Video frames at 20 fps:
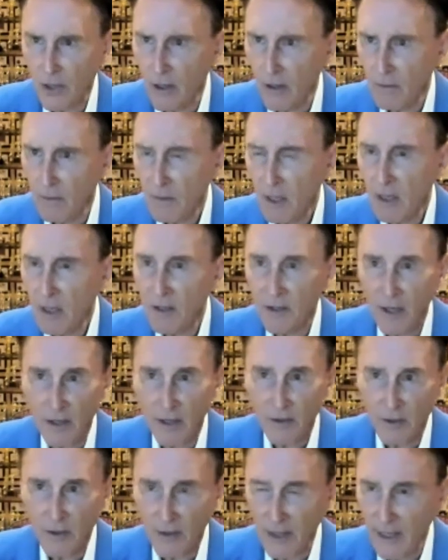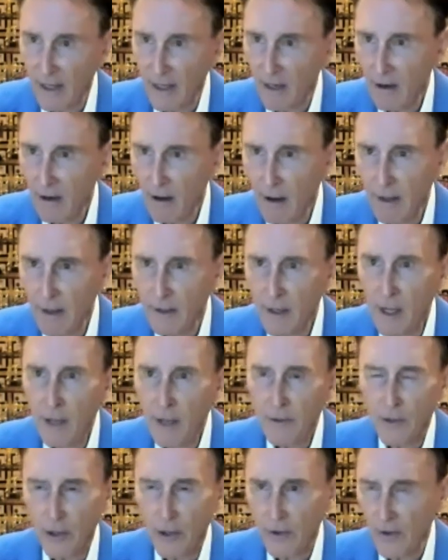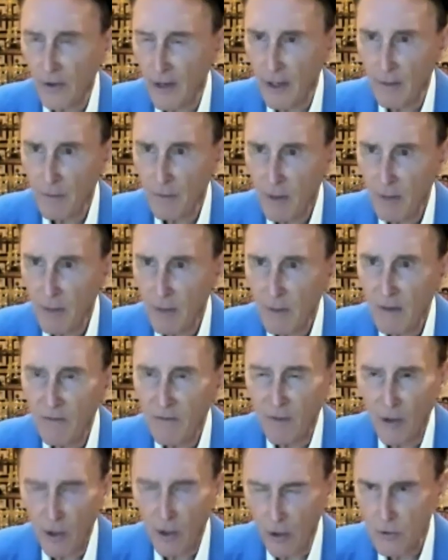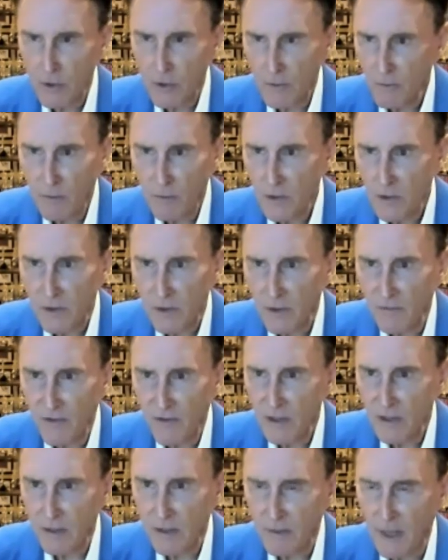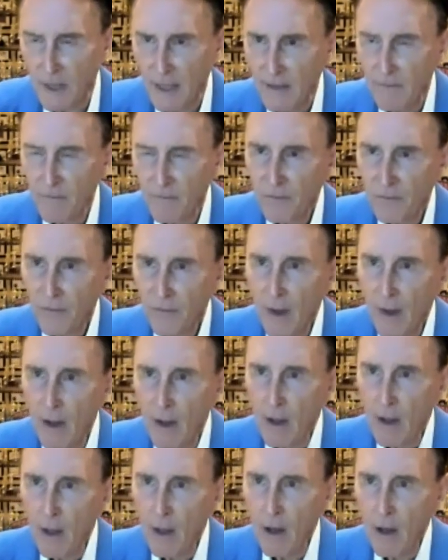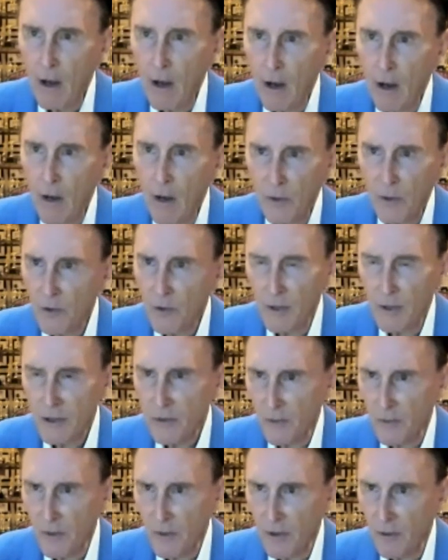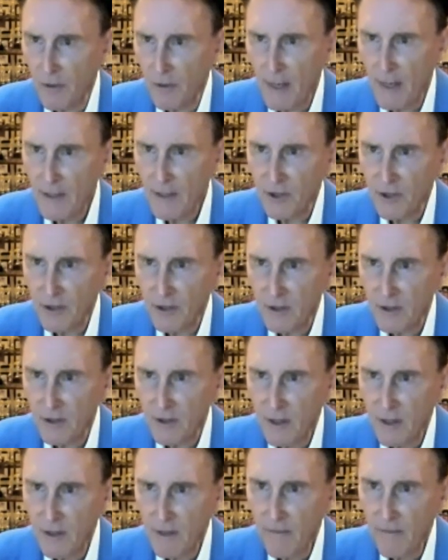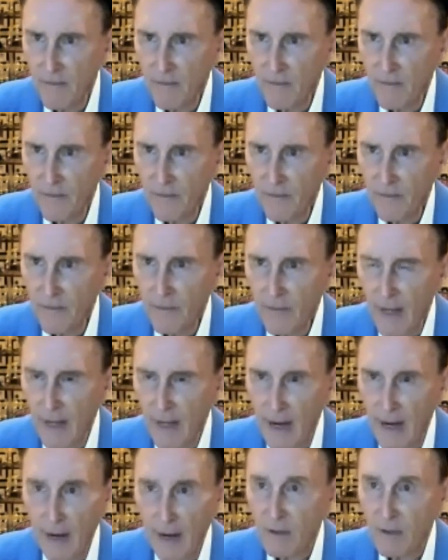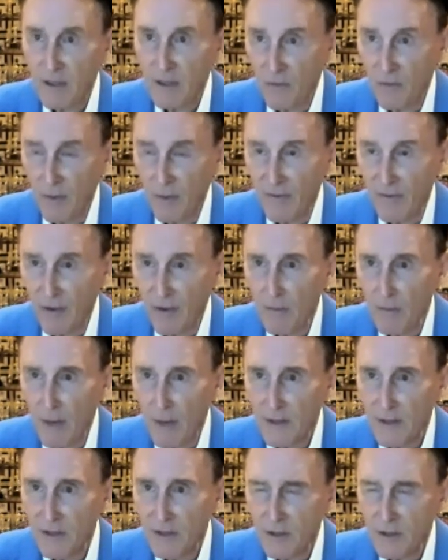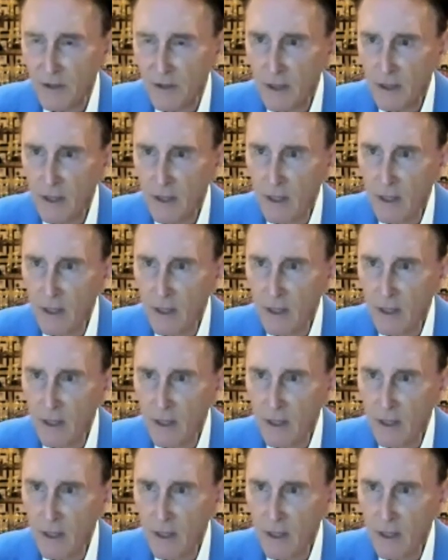Donald Mullen, Dr. Elaine Kahn, Dr. Alan Putterman, close personal friends of mine, would do this with their patients. And I would refer patients.